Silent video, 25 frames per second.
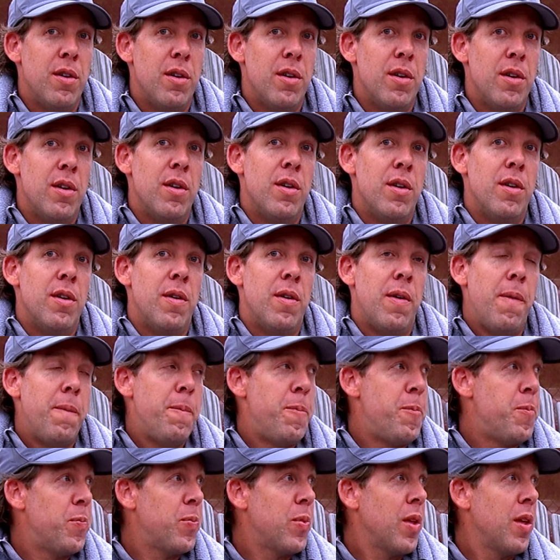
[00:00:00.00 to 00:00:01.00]
I remember
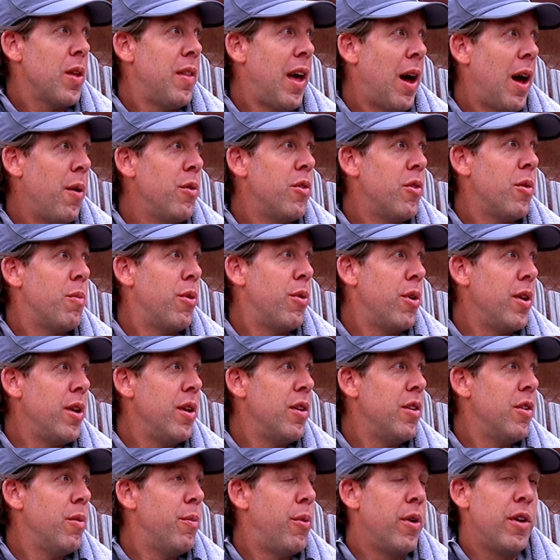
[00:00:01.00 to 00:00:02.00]
that. That was a
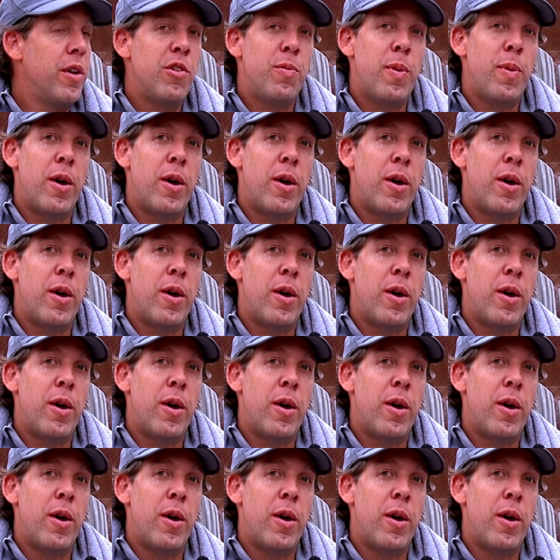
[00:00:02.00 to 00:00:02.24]
pretty, pretty